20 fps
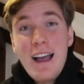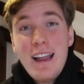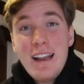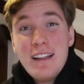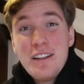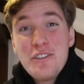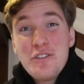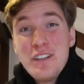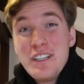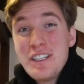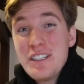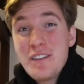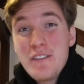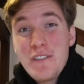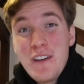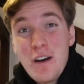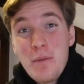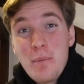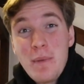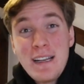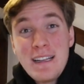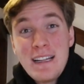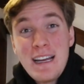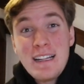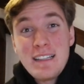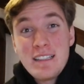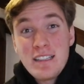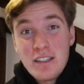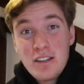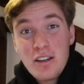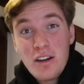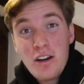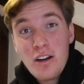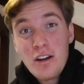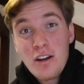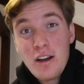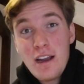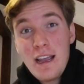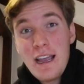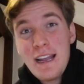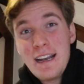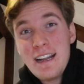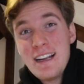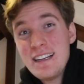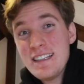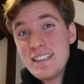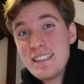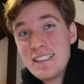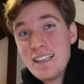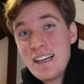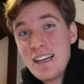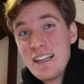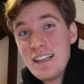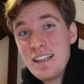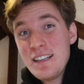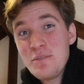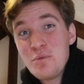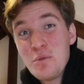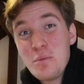I literally just found my dad's guitar and I decided